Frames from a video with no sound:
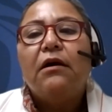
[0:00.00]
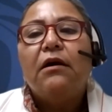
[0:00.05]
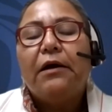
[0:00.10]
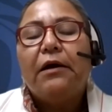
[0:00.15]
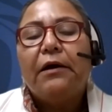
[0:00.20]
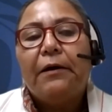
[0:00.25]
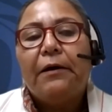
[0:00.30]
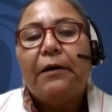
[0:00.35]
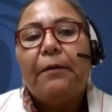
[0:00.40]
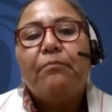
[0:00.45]

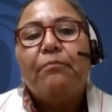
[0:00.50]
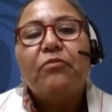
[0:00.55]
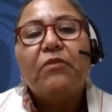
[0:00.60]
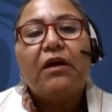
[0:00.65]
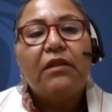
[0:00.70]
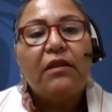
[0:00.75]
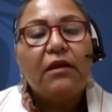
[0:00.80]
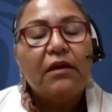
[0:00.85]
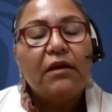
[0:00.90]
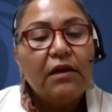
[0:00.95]
and
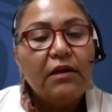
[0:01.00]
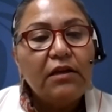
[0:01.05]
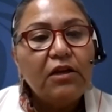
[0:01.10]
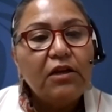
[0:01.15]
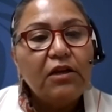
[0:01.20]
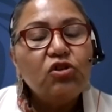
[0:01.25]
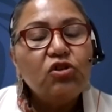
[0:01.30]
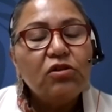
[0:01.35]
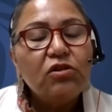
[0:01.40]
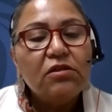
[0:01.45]
the
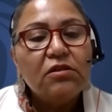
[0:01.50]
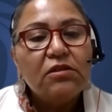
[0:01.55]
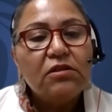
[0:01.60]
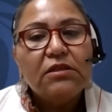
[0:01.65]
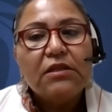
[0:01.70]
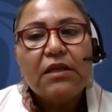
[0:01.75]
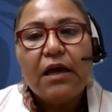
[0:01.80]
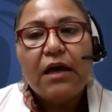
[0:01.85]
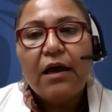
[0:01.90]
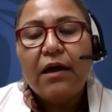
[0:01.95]
conditions
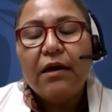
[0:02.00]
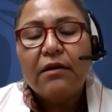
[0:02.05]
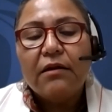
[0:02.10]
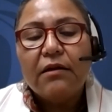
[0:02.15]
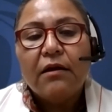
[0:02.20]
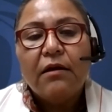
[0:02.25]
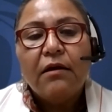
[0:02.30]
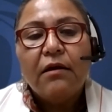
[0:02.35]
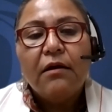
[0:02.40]
that